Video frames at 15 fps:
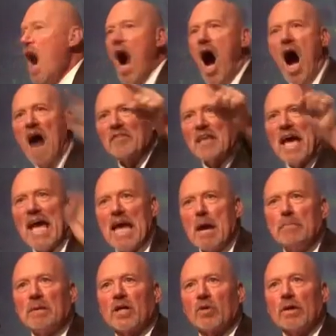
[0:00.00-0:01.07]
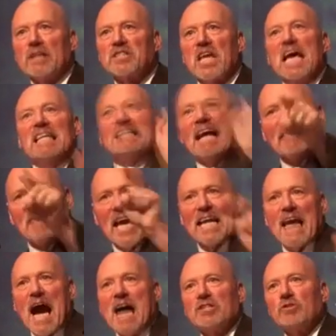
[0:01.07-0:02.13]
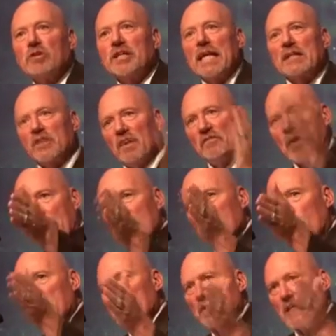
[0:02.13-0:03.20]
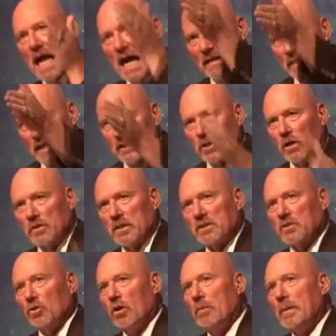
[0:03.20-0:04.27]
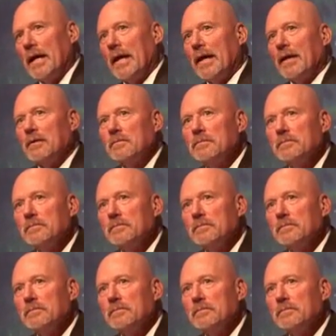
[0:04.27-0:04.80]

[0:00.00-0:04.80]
Are they hypocrites? Did they contradict the very word of God they told us to obey?